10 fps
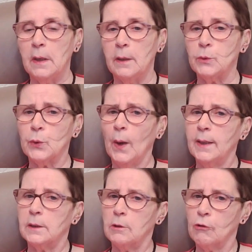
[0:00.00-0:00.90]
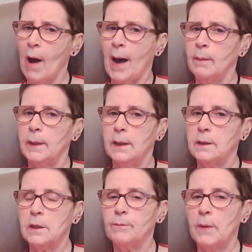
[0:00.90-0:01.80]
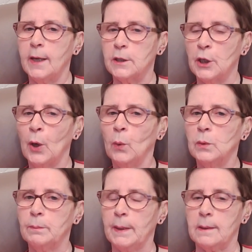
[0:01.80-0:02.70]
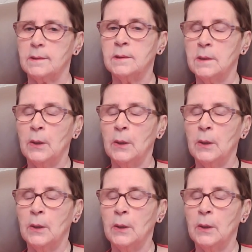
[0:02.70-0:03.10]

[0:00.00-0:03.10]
It was quite grimy, it's, it's an old piece,